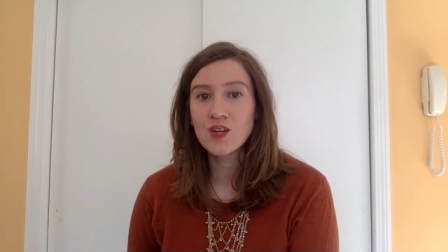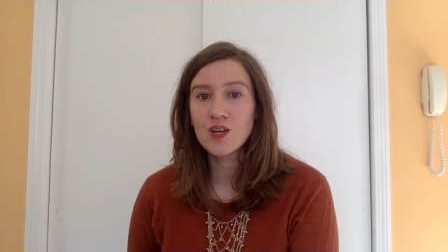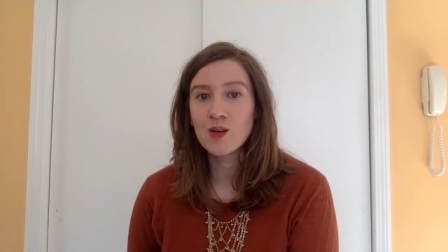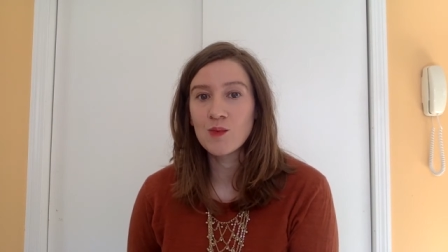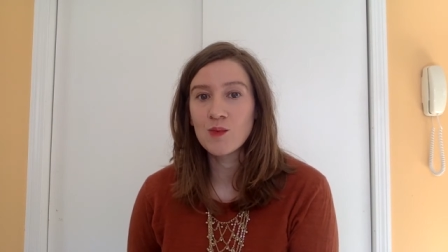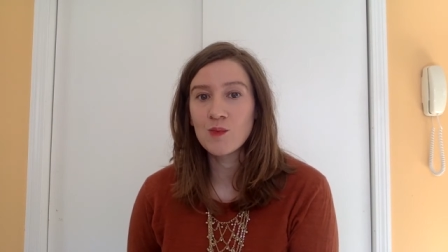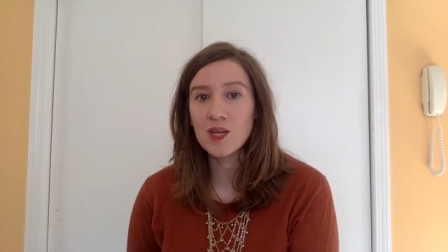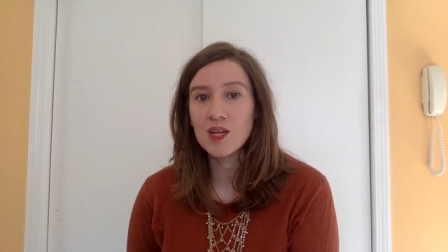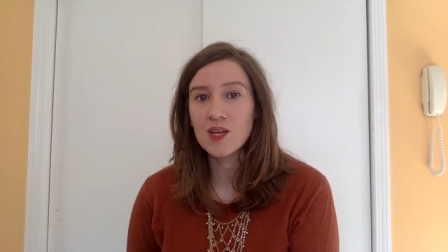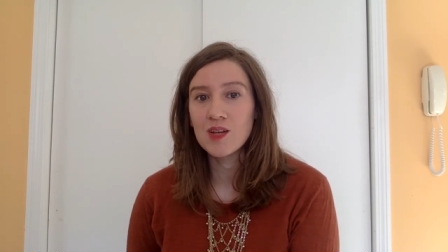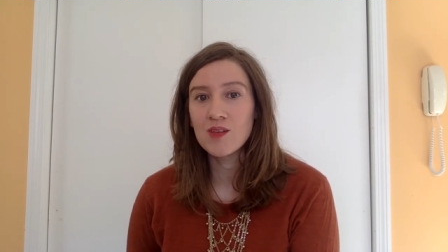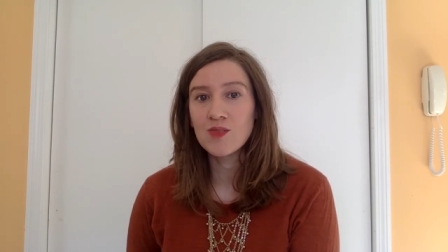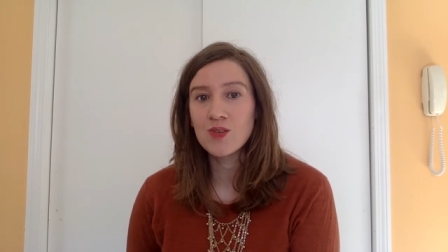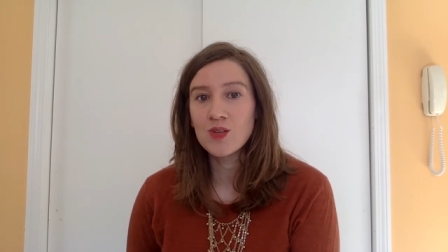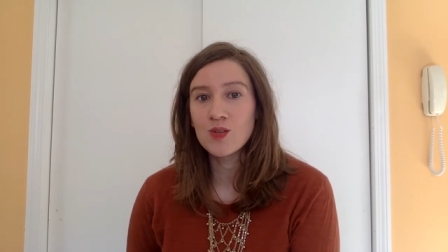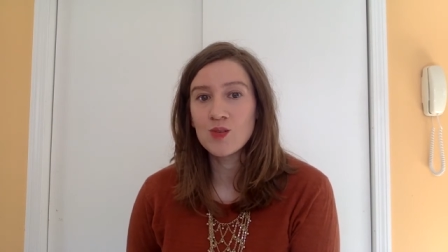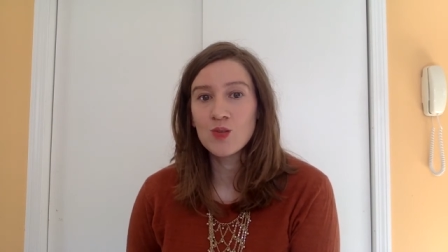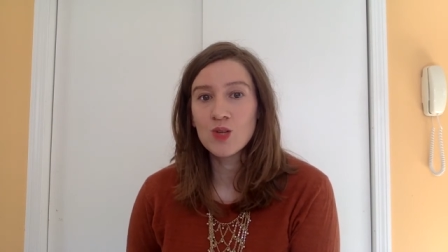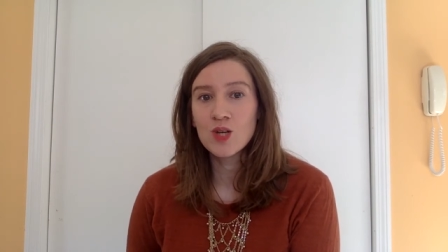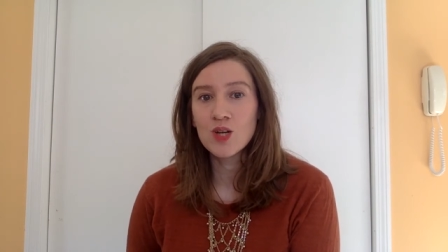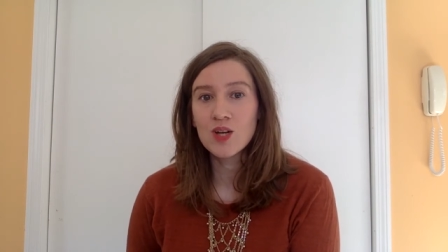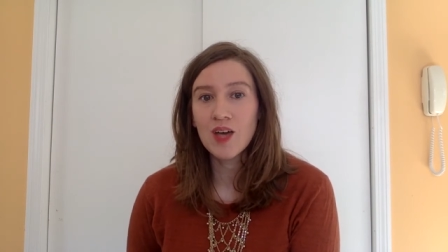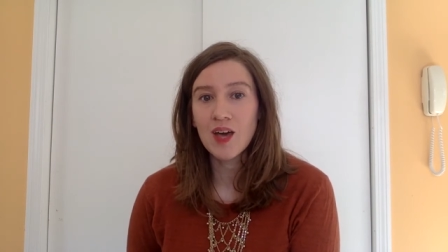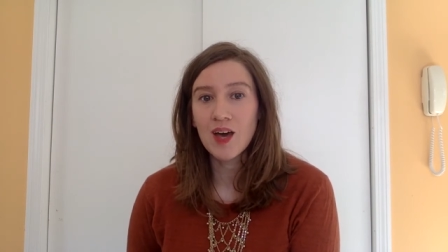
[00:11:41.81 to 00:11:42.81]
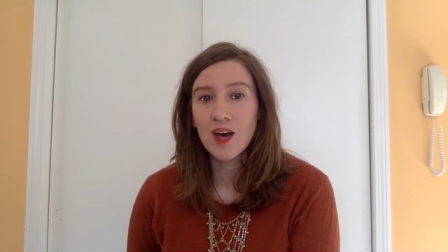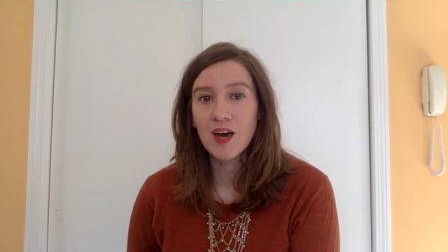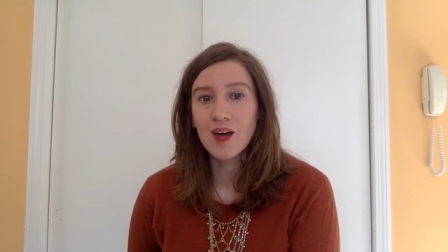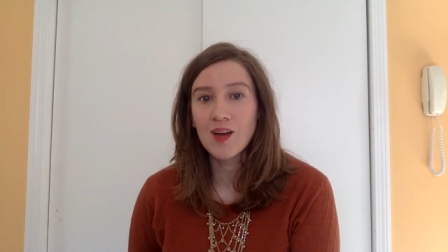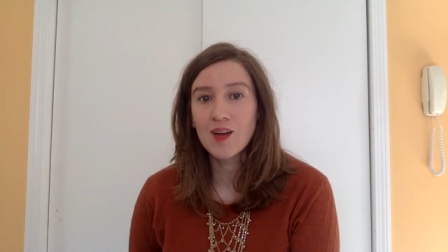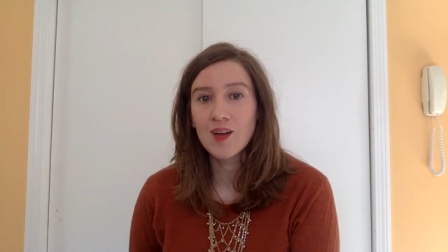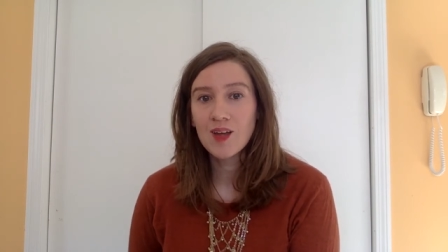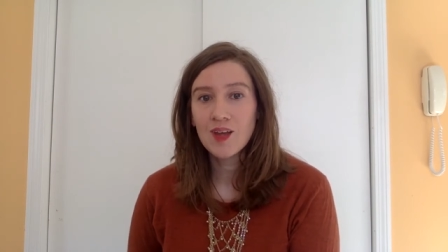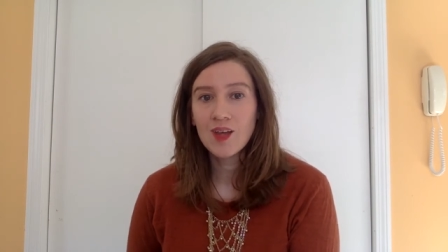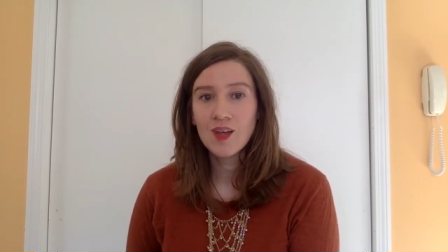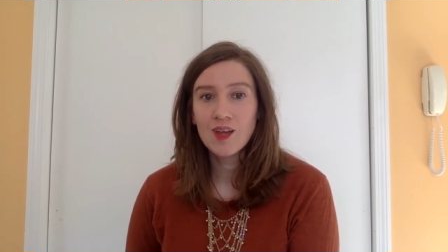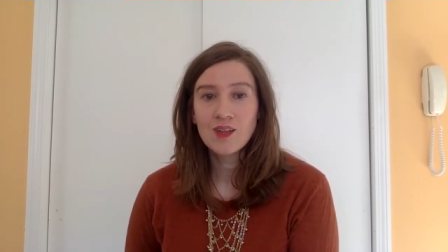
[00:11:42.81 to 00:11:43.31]
I mean, if you look at
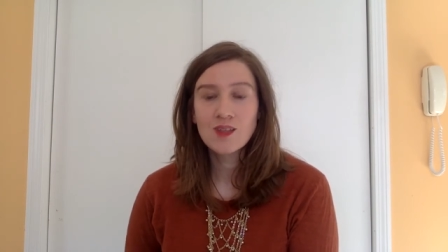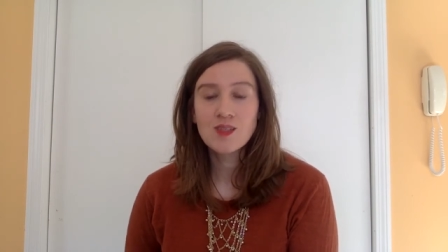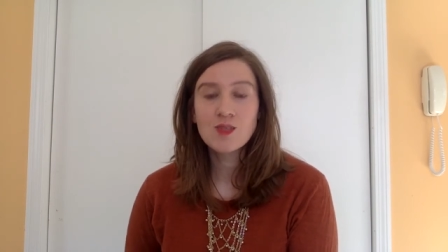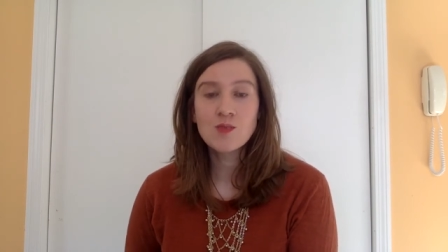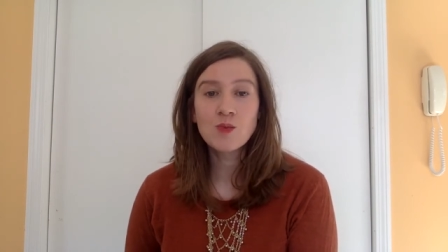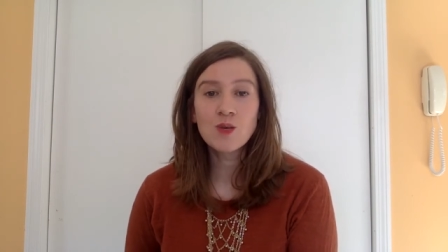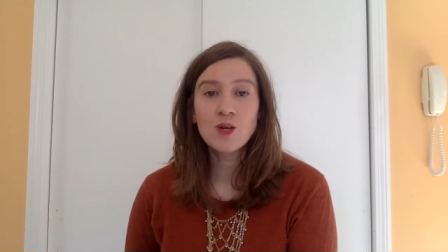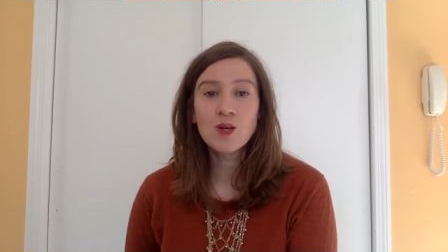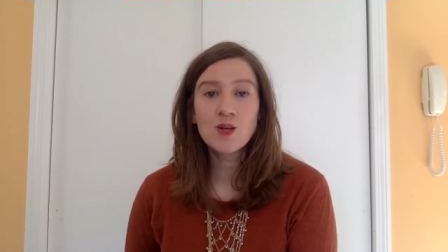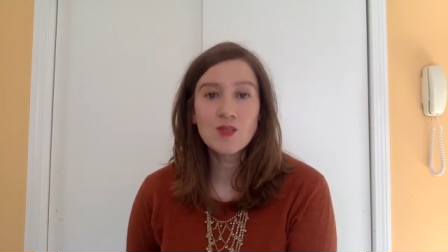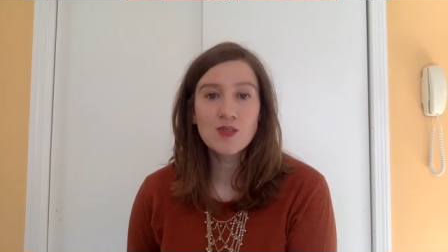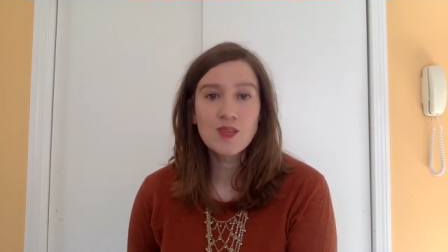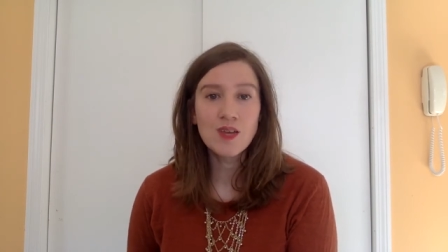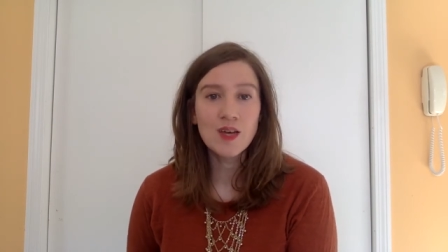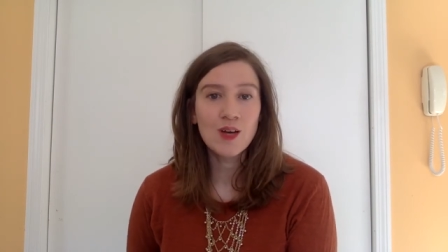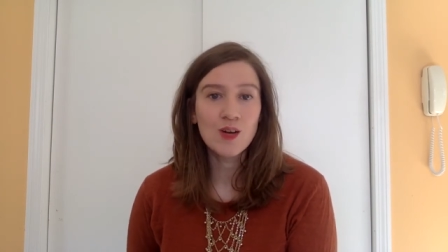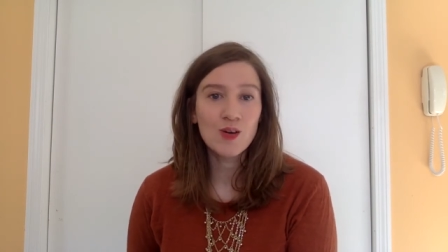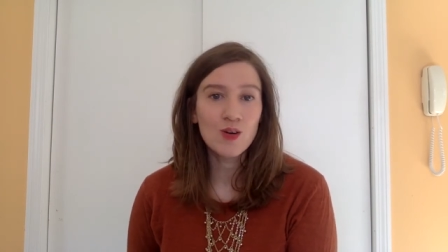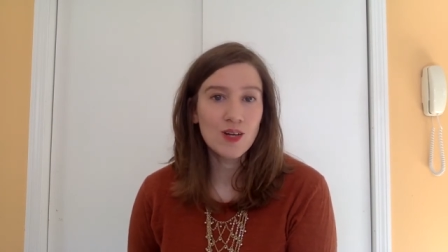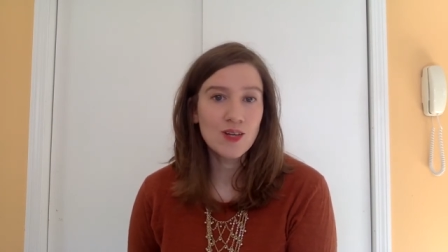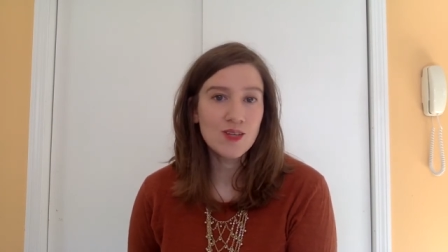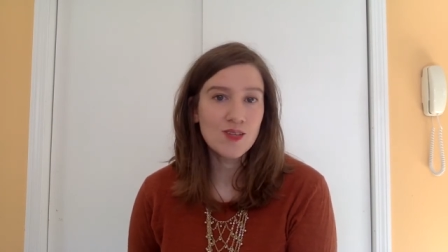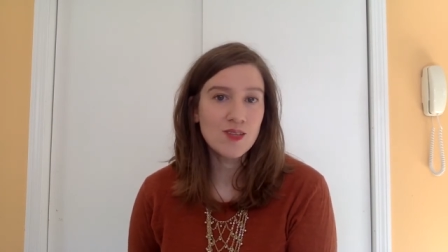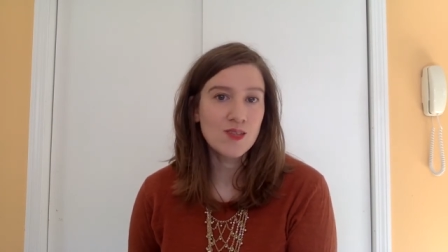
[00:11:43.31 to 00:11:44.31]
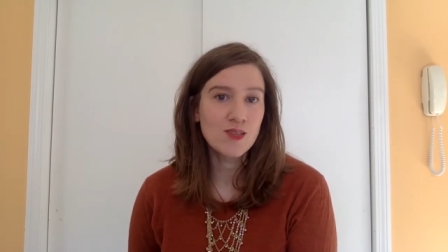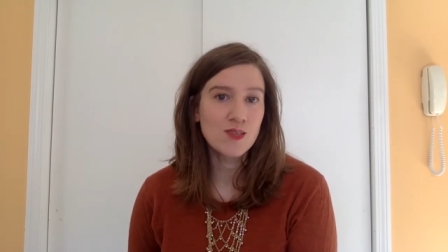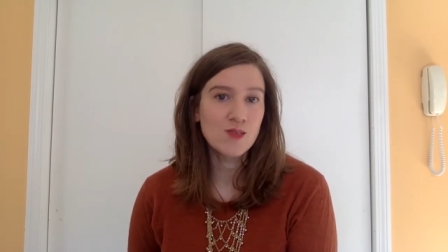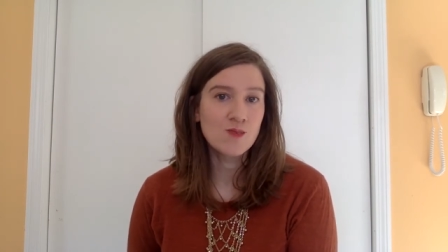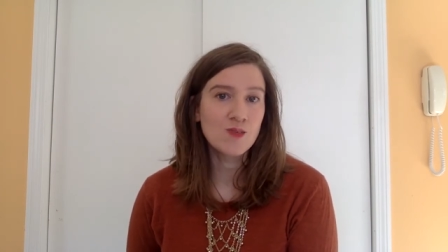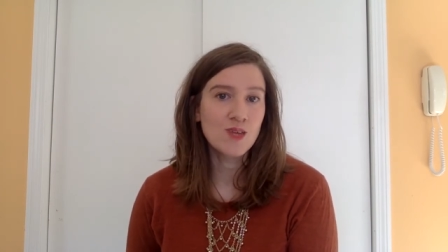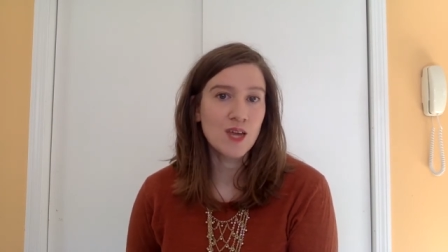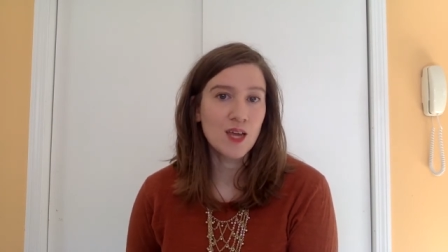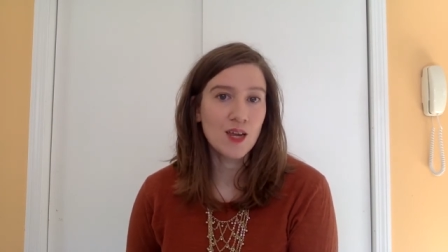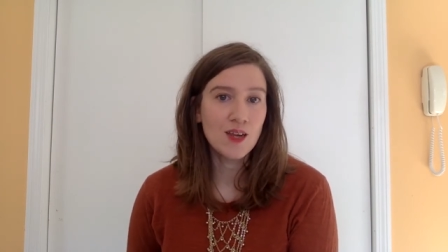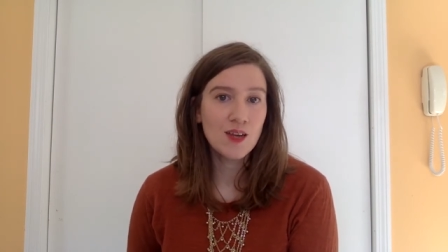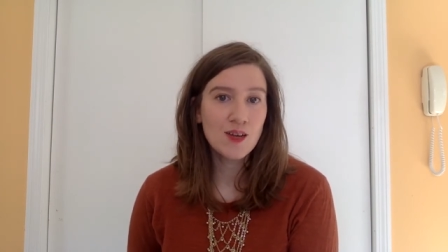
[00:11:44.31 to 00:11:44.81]
typical tech criticism
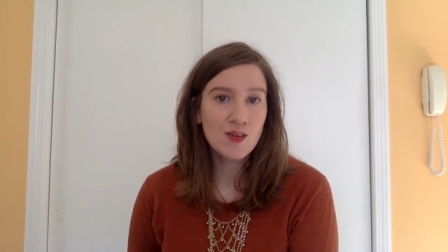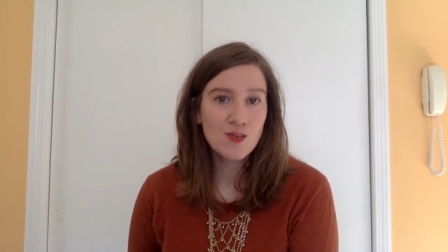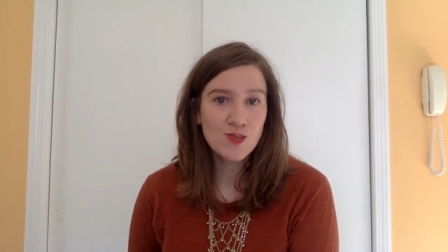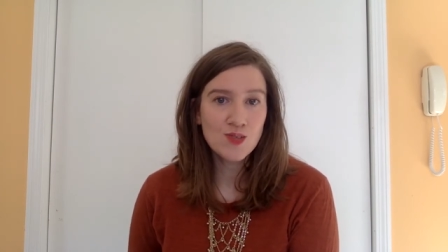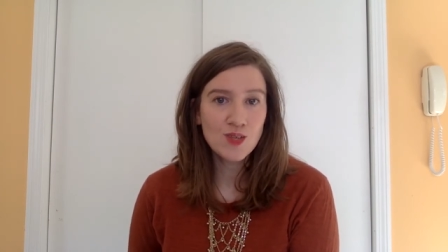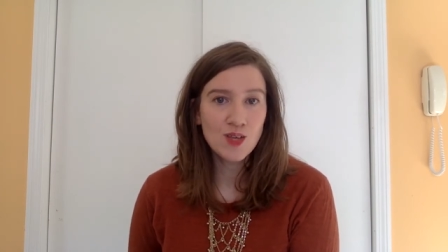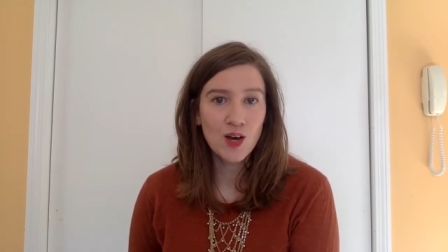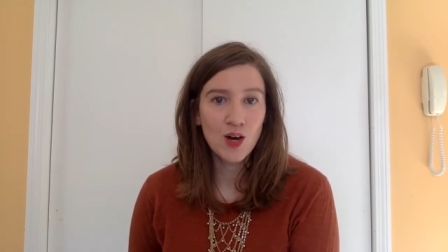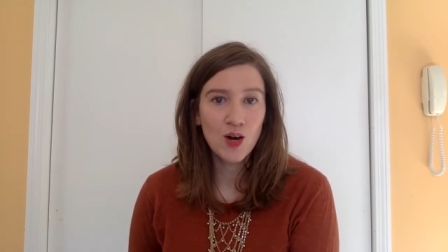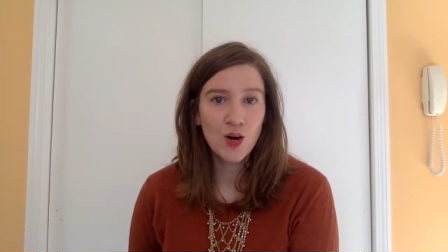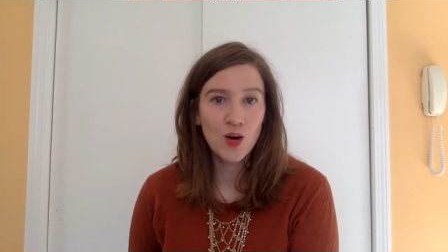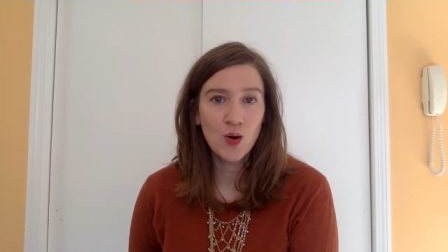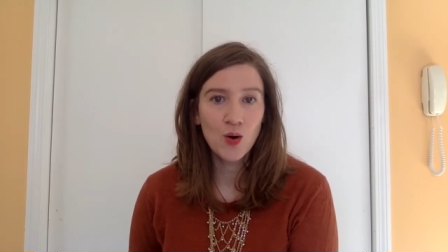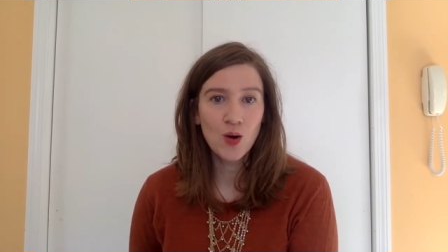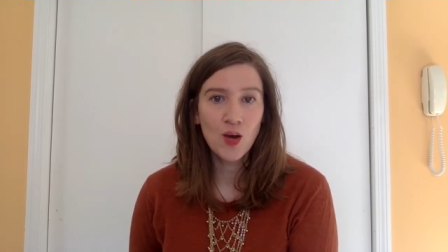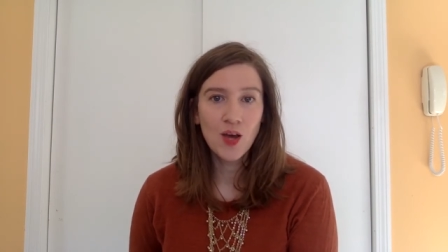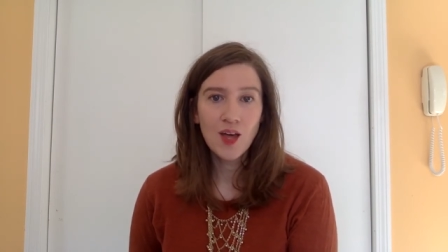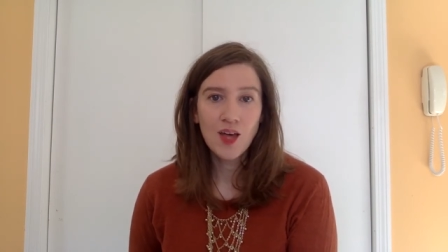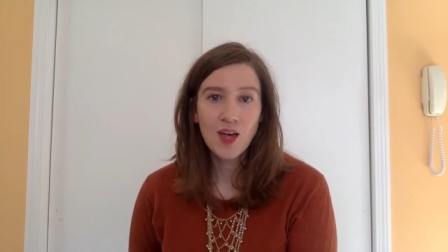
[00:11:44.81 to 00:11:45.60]
10 years ago,